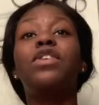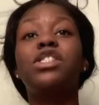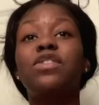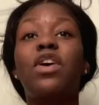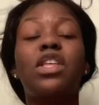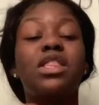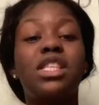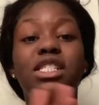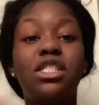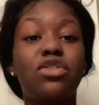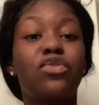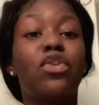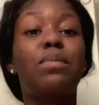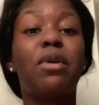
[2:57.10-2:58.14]
First of all, this is
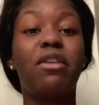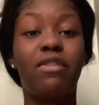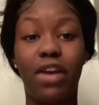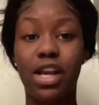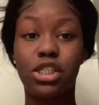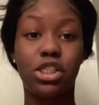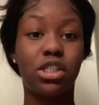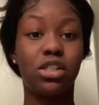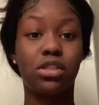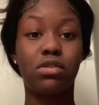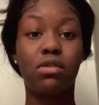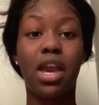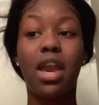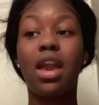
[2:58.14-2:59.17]
for perfectionists,
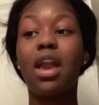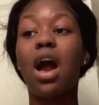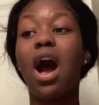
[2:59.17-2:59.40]
okay?